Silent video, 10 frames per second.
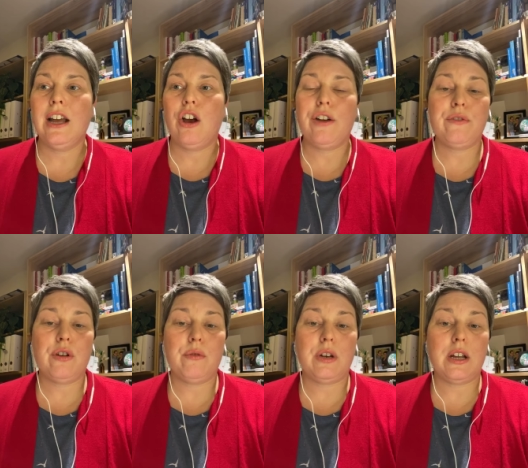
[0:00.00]
I've
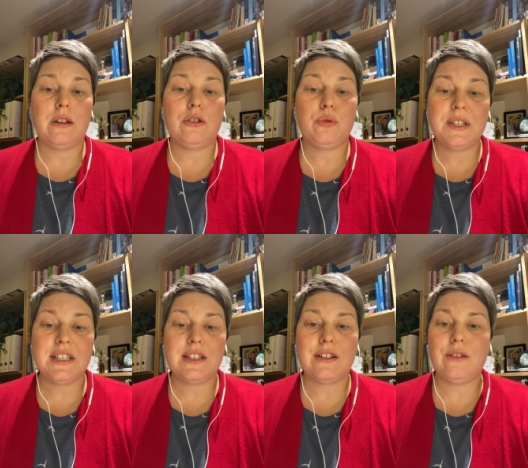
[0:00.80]
got a
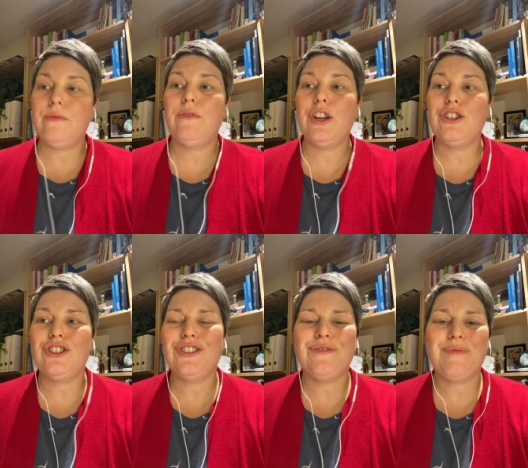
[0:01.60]
twist a
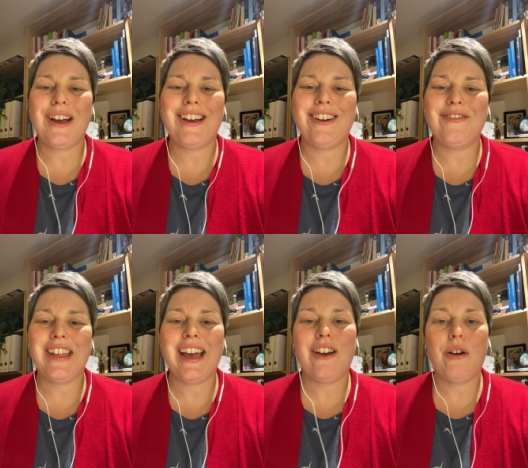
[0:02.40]
version of my of
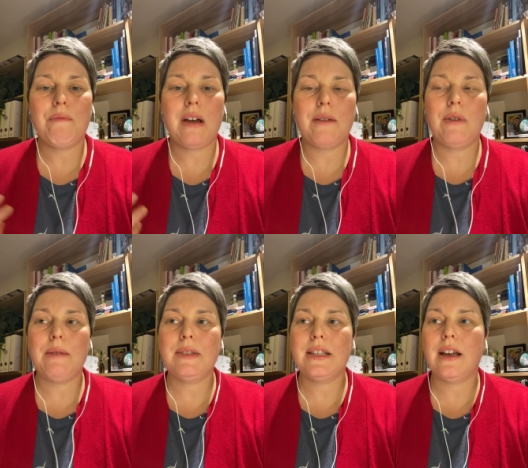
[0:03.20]
that on my
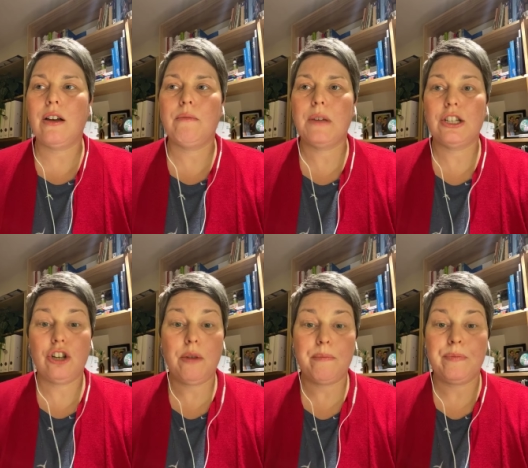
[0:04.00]
website on my
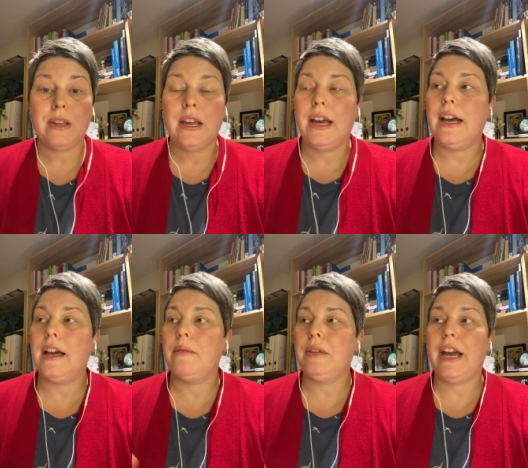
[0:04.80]
shop.
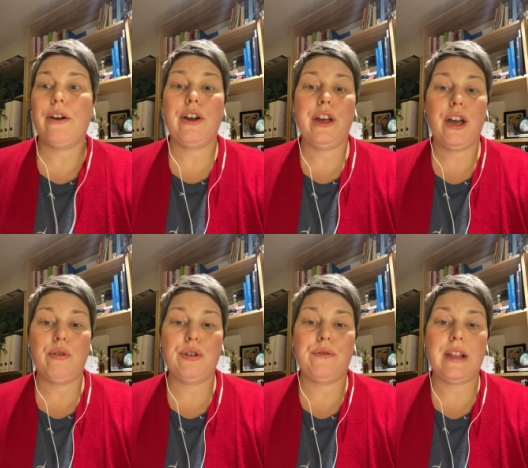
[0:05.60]
Um, yarrow,
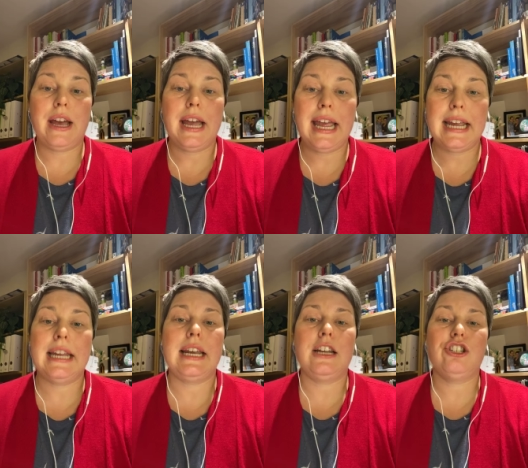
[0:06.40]
elderflower,
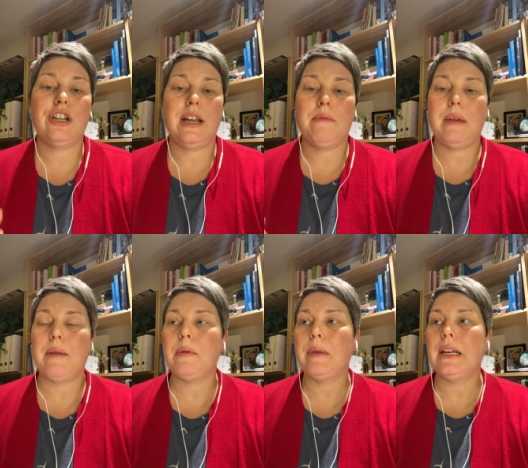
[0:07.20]
echinacea, and
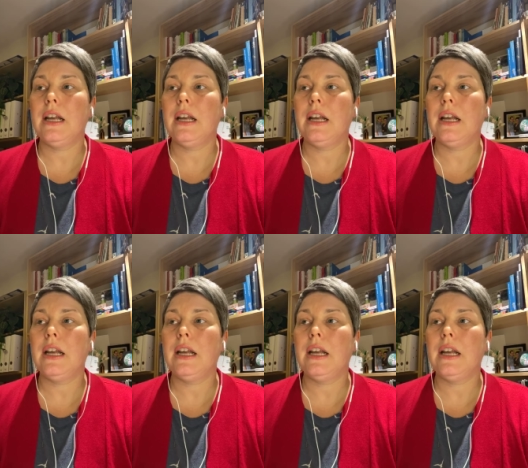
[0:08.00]
peppermint.